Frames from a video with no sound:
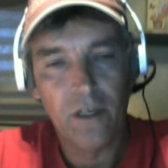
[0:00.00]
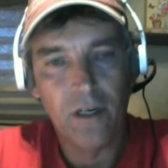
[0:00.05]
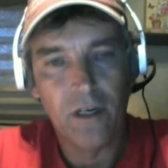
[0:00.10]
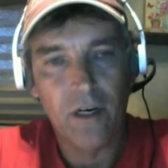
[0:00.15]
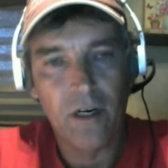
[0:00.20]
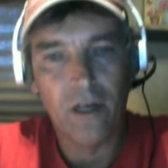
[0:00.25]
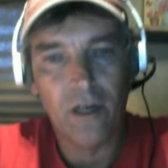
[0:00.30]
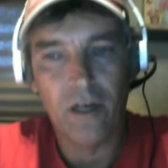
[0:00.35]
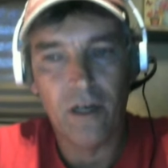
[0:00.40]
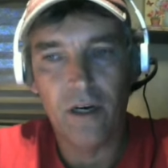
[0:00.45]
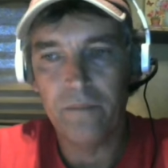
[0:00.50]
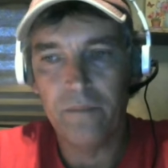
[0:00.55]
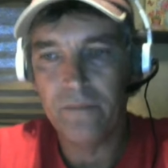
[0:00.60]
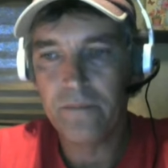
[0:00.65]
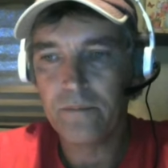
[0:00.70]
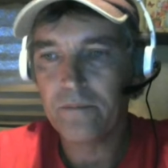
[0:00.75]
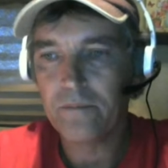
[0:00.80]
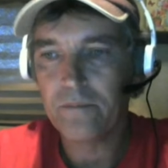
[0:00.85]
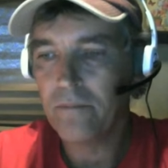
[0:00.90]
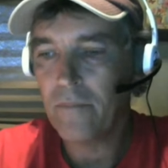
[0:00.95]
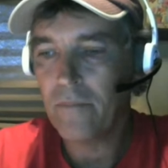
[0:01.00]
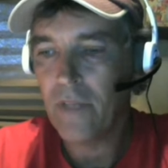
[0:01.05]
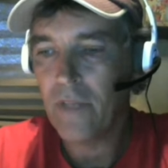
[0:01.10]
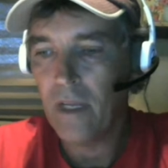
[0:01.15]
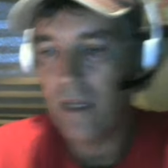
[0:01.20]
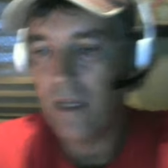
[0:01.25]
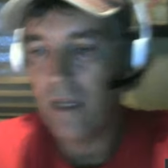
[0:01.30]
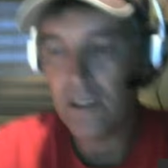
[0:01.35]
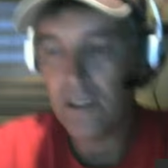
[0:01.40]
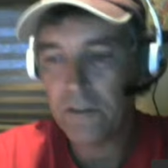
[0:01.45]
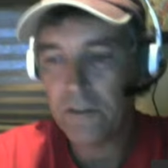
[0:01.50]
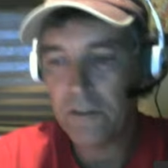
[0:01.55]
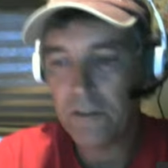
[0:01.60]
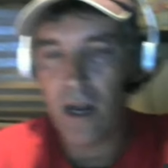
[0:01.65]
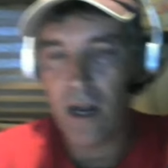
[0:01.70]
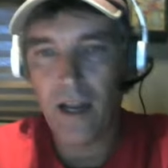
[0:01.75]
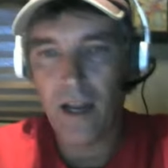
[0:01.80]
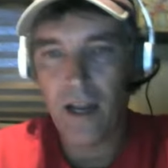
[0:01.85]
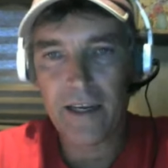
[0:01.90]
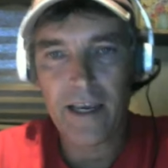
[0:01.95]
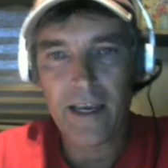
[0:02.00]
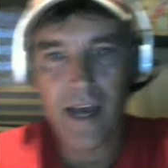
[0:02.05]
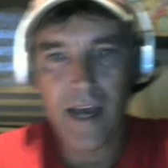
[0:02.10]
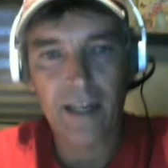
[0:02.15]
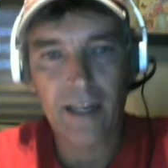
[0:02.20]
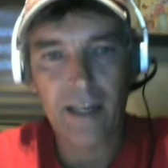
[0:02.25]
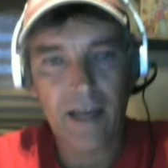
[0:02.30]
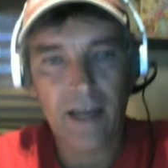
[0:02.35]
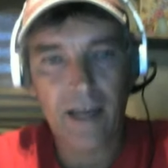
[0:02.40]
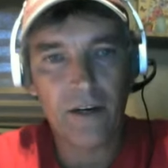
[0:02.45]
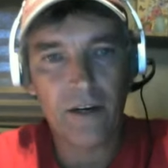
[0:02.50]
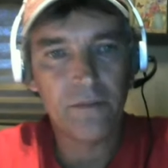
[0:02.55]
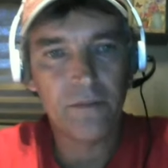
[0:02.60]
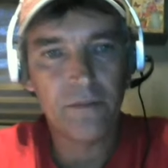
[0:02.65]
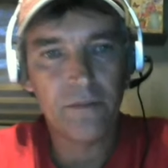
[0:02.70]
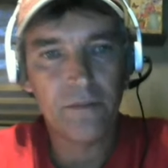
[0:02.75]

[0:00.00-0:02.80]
That's about all I got, Lyle.